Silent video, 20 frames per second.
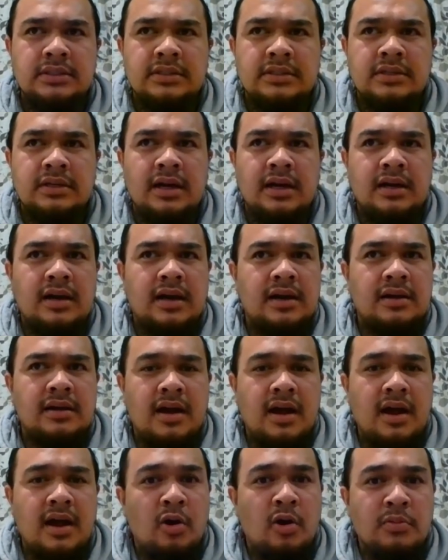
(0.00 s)

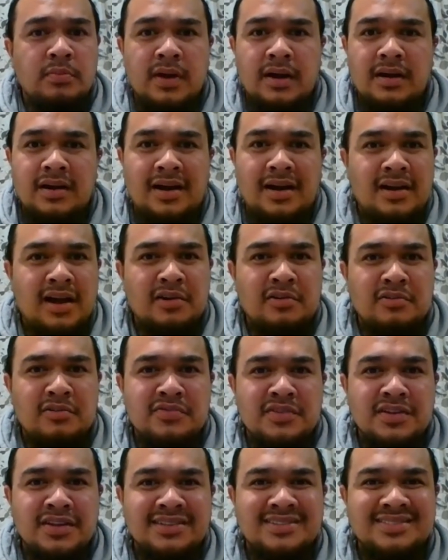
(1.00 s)
I hope, I don't
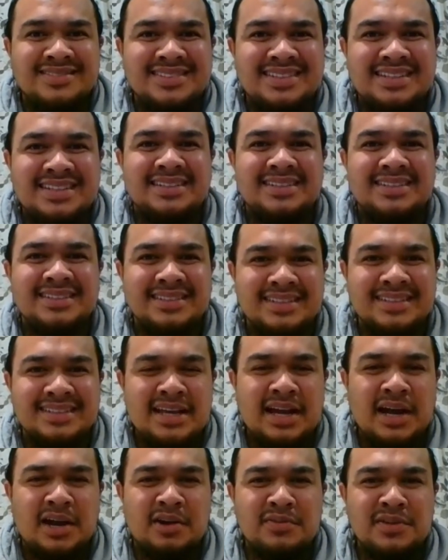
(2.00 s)
think,
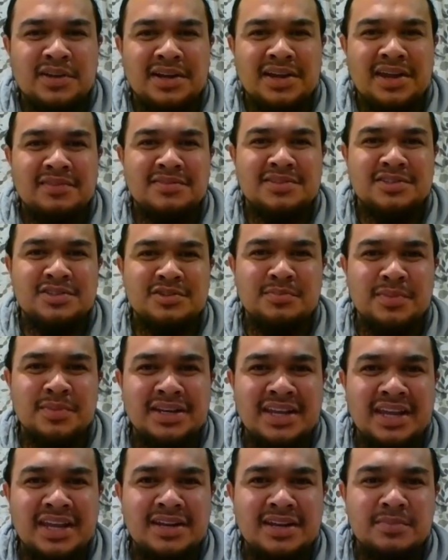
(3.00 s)
I think I have too
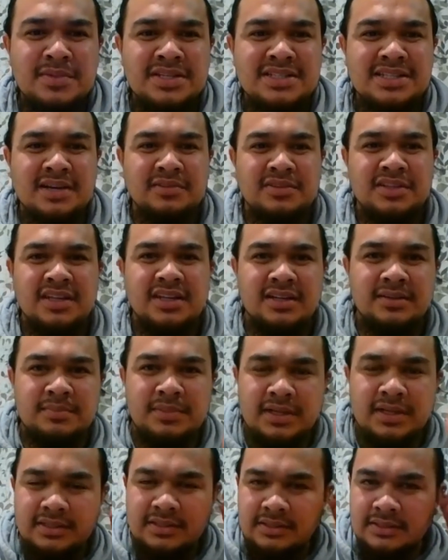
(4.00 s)
many enemies out there,
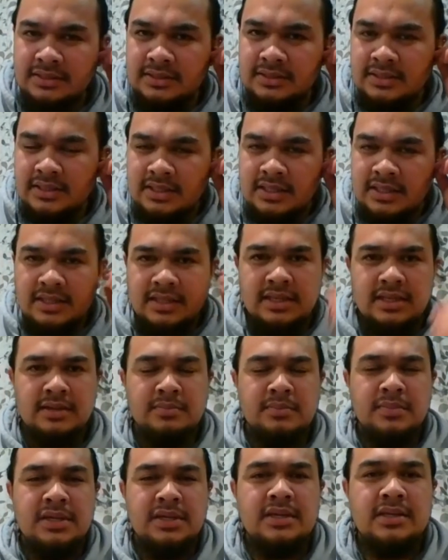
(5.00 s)
but yeah,
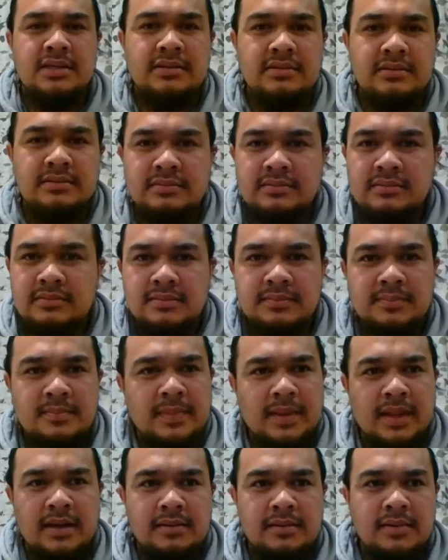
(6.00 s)

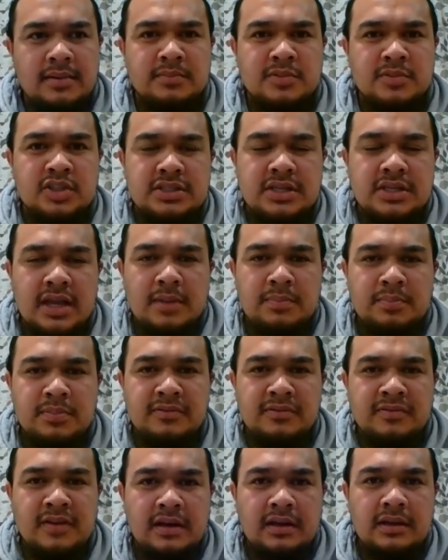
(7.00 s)
I'm just a happy
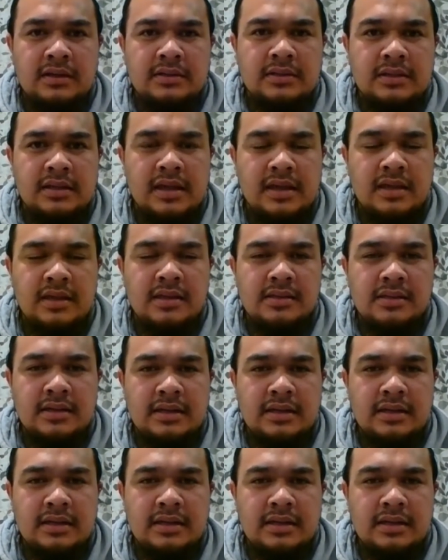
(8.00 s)
fella. Hey,